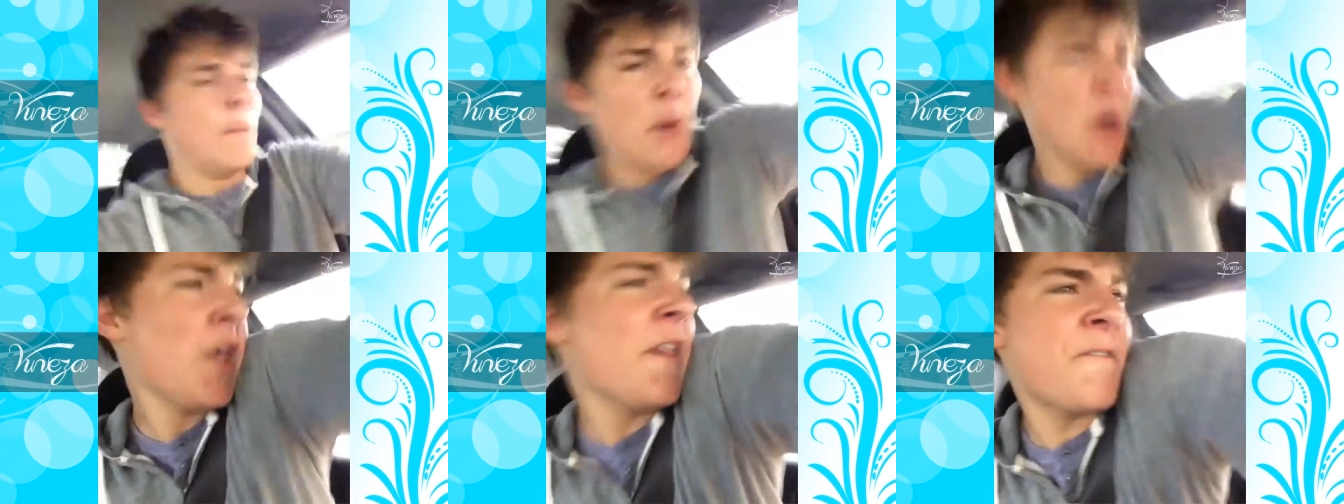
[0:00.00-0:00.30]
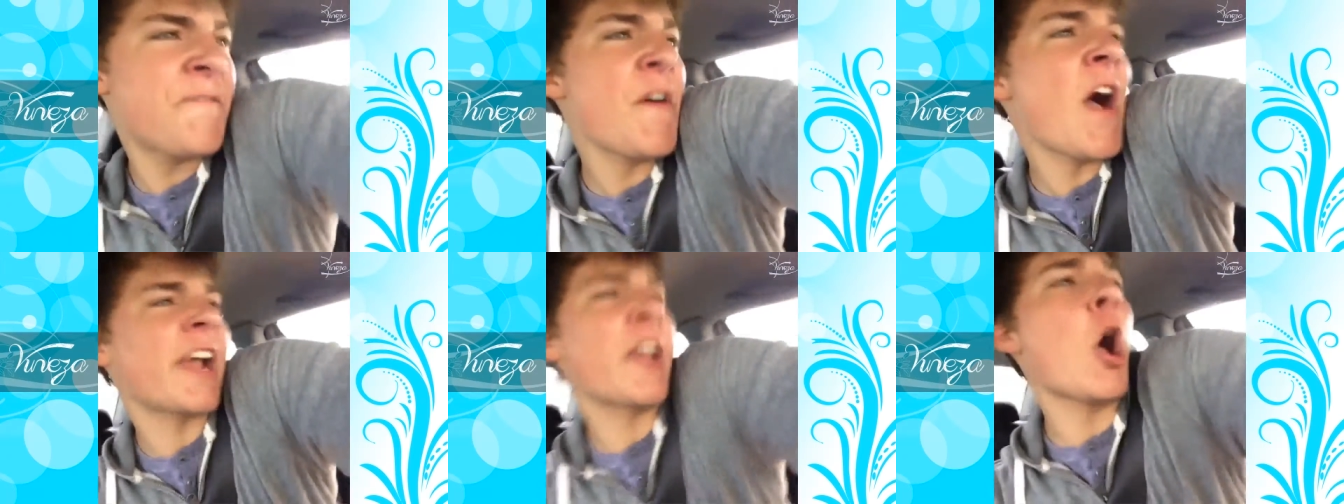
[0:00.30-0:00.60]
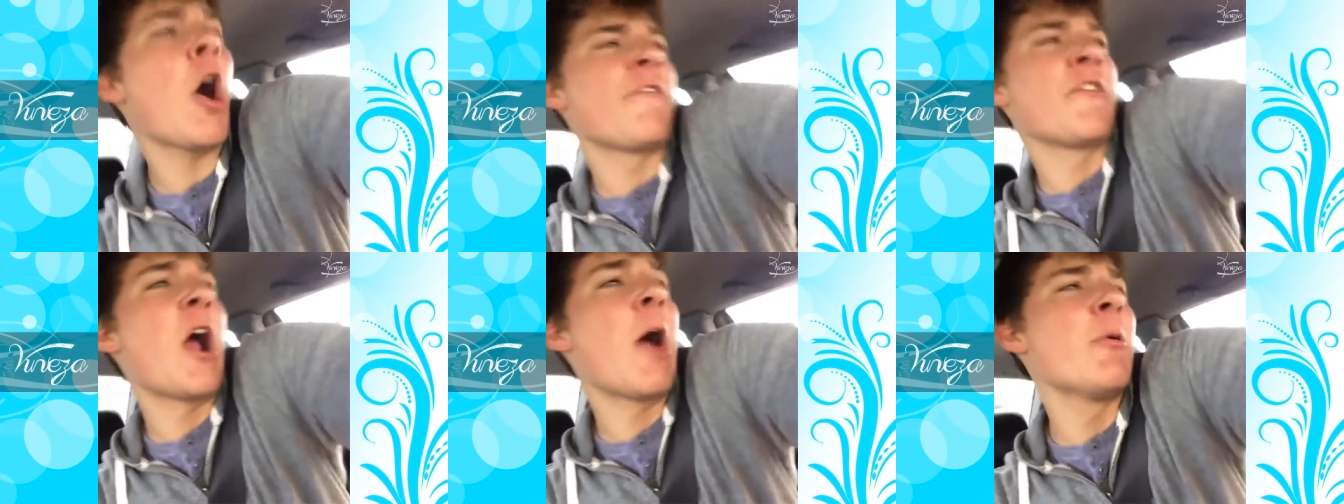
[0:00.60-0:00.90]
Pull the fuck
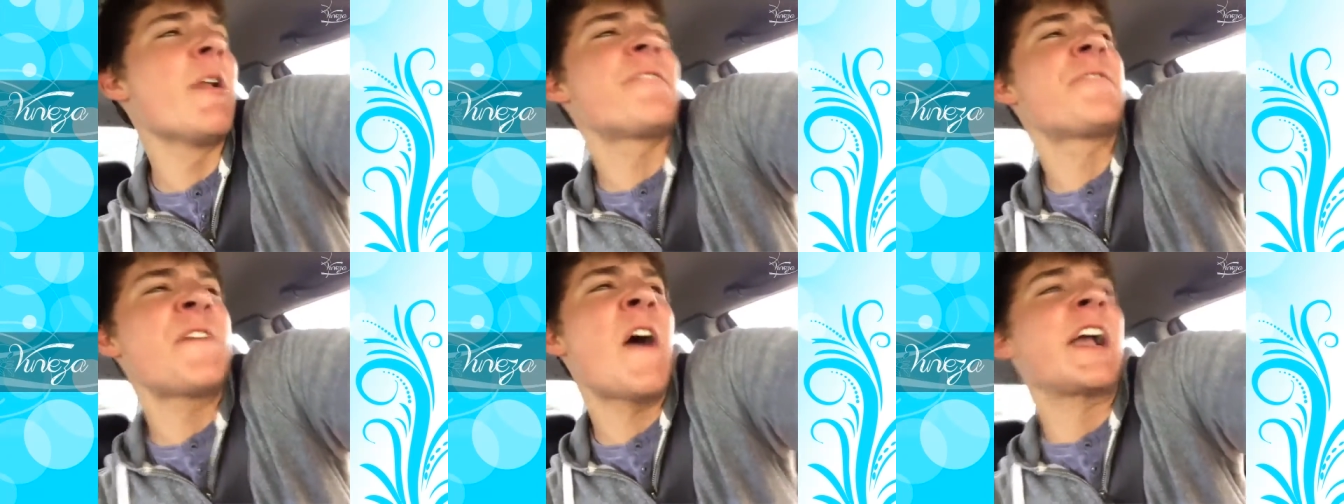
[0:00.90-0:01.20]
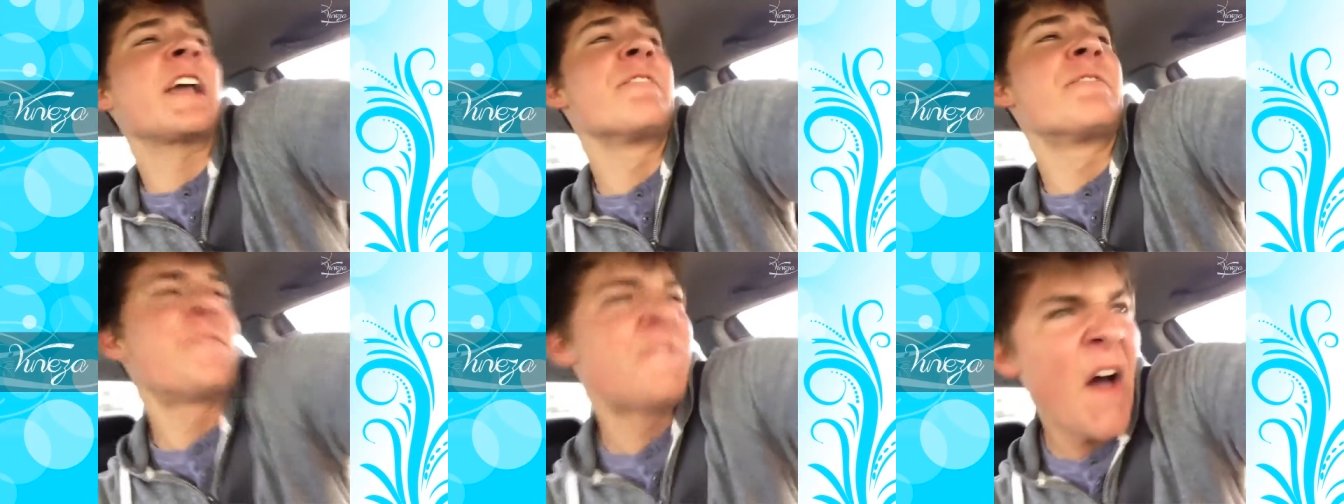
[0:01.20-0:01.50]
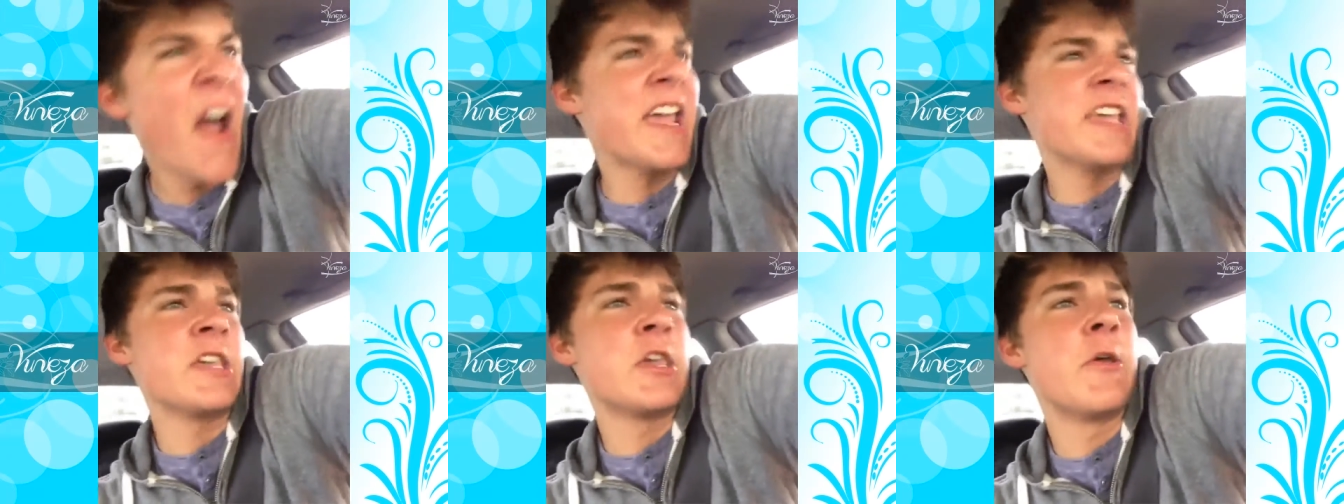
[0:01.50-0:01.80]
over, i want to fucking
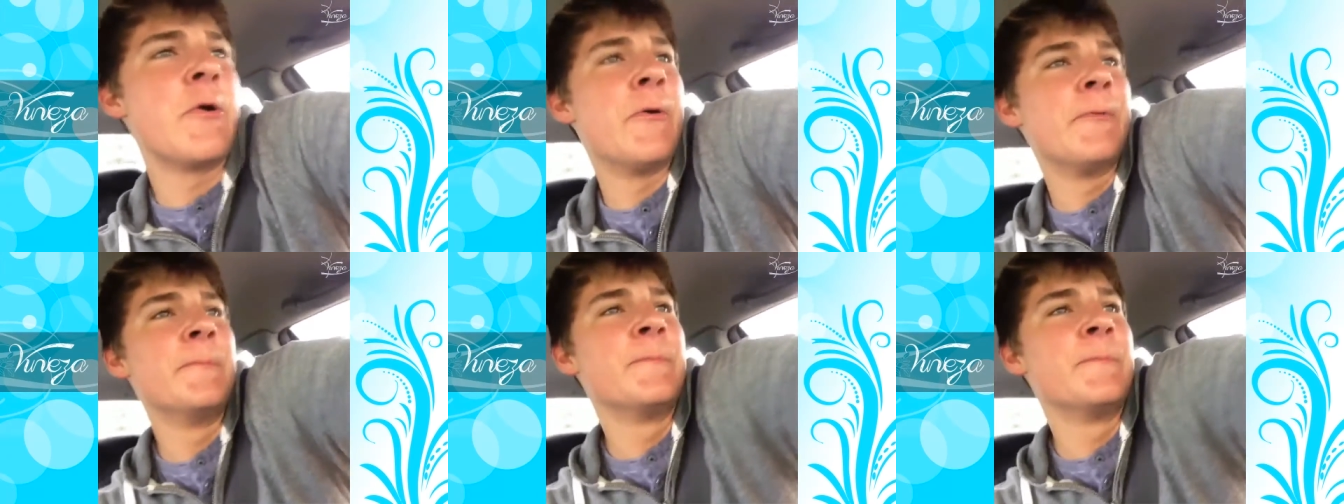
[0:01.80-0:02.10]
fight you!